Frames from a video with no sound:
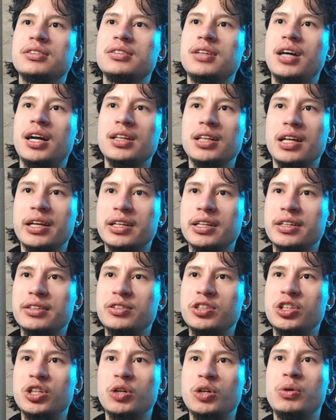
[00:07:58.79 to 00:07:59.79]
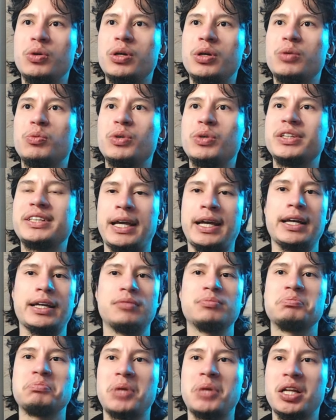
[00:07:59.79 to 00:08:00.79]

I like it. You know what? What the heck? I